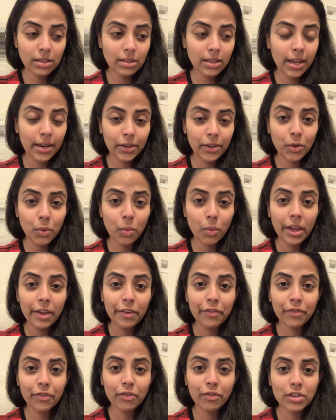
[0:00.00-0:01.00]
Is that your
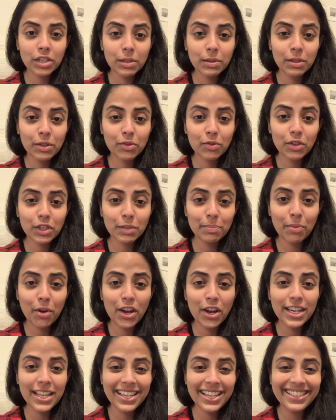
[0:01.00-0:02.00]
wife
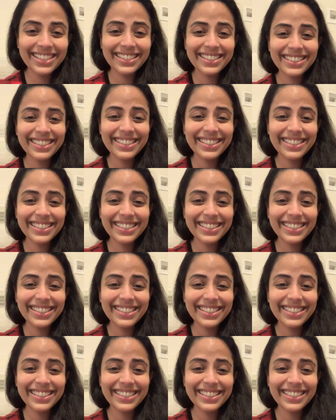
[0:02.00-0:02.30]
responding?